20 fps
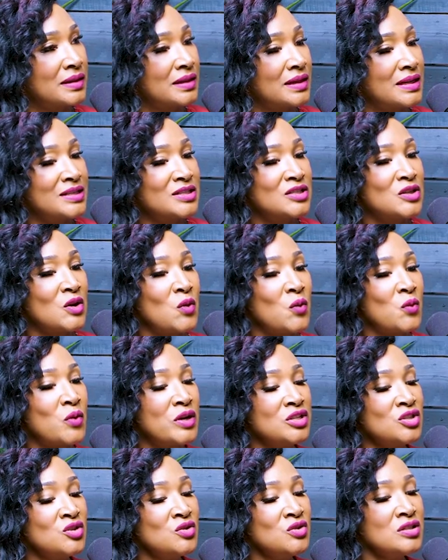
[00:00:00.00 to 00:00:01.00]
So
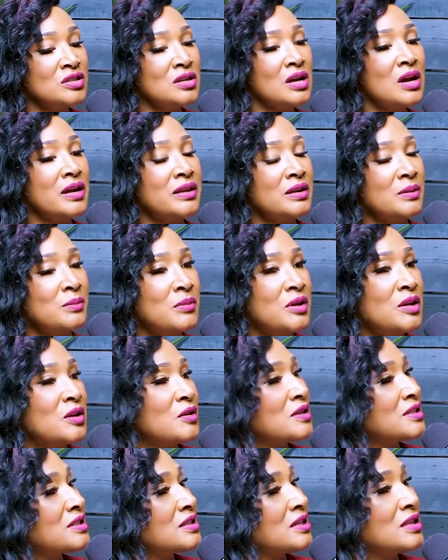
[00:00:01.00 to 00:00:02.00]
what you saw in the
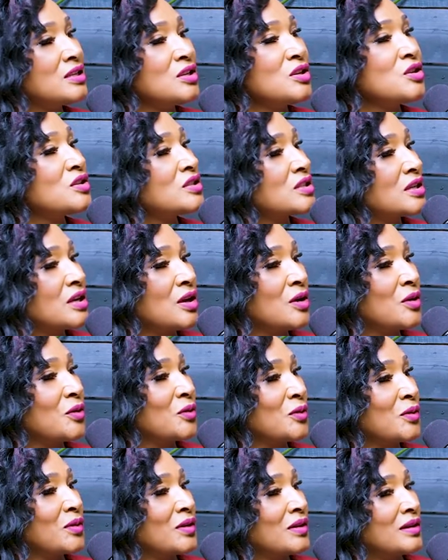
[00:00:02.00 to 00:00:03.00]
mirror ten years ago,
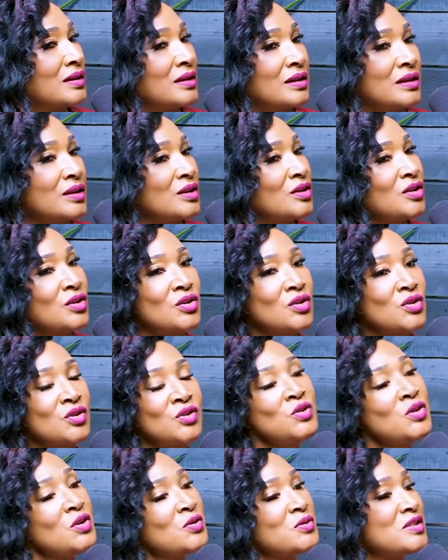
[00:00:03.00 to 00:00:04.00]

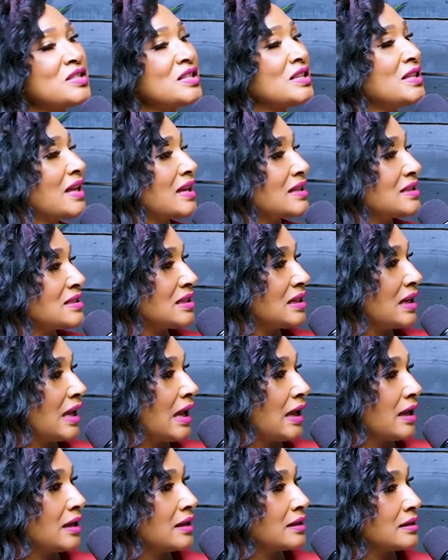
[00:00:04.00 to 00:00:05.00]
you don't see that
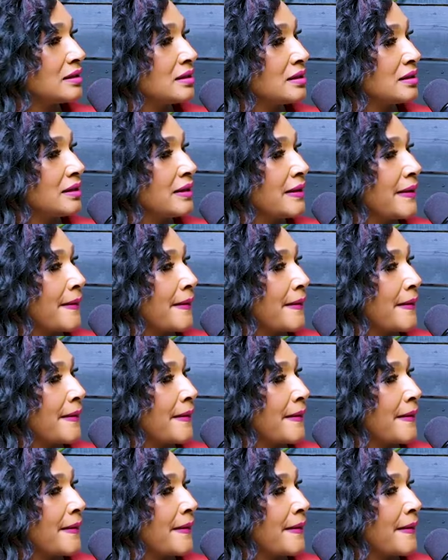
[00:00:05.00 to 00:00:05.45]
today. Sure don't.